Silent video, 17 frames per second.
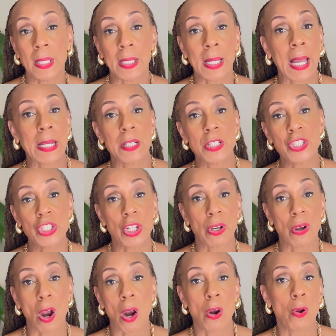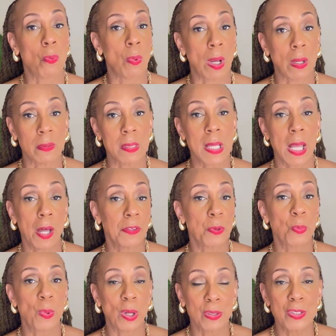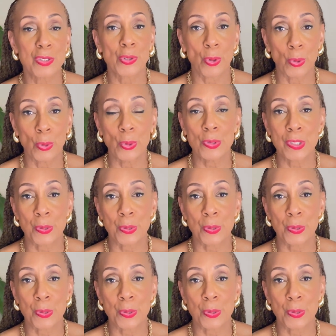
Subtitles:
and kind of share our wellness, health and wellness goals,